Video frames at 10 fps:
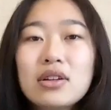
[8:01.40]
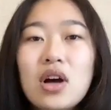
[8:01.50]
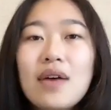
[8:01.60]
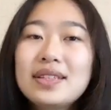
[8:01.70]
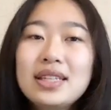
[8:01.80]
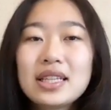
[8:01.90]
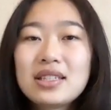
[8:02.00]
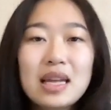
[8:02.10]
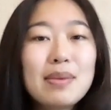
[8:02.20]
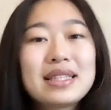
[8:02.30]
obviously the
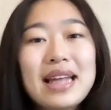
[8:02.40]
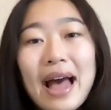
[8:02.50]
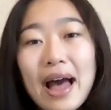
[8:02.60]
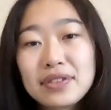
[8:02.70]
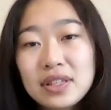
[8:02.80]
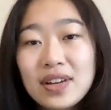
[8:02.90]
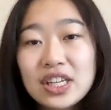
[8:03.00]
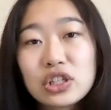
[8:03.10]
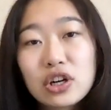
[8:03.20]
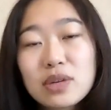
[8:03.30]
same as the AFS
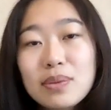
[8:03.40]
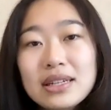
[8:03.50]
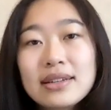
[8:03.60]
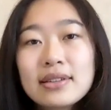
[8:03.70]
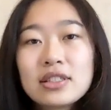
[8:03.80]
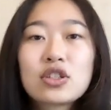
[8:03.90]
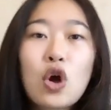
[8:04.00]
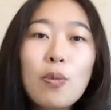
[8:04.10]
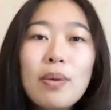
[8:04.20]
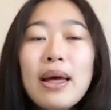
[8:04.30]
invasion argument:
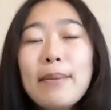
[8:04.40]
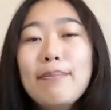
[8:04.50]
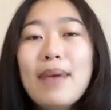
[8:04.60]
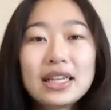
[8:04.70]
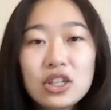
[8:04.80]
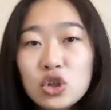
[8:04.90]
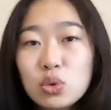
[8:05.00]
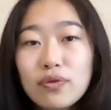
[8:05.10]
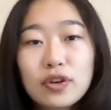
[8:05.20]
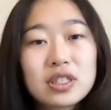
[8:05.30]
scope, magnitude,
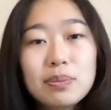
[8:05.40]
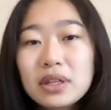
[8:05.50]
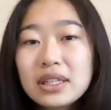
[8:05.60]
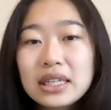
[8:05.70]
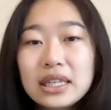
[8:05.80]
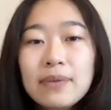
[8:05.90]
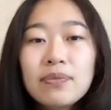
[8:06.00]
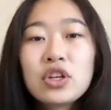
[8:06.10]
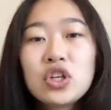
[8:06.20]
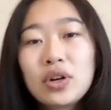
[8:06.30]
reversibility,
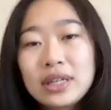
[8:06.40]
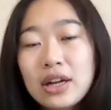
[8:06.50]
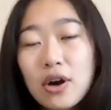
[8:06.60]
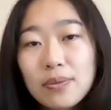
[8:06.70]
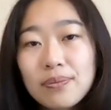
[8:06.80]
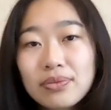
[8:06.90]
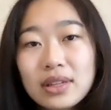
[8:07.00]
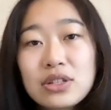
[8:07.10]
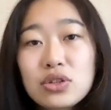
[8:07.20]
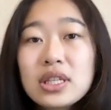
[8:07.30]
you already know.
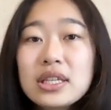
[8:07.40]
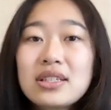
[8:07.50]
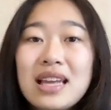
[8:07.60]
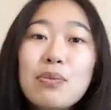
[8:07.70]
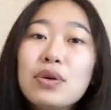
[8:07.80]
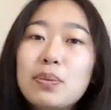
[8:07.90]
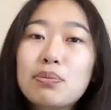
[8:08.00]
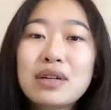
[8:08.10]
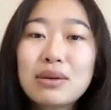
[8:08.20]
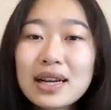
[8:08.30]
It's also the same with the
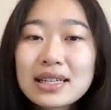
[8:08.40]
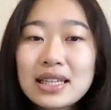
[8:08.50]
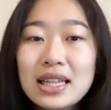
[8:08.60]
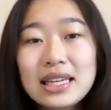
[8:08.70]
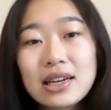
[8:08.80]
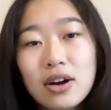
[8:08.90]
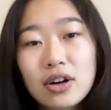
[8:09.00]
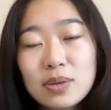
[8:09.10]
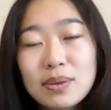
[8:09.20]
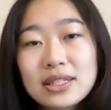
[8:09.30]
prereqs to the econ
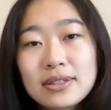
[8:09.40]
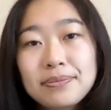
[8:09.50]
arguments.